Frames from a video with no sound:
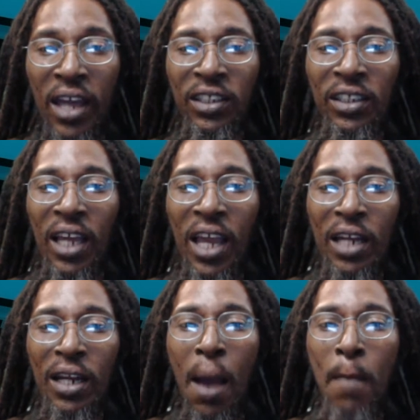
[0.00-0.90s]
It's
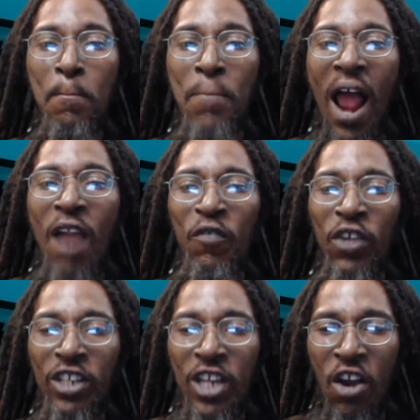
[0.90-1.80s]
in
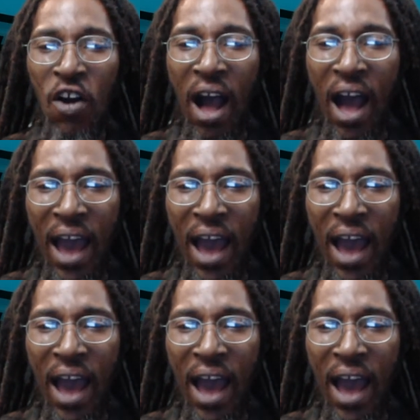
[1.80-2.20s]
Belvedere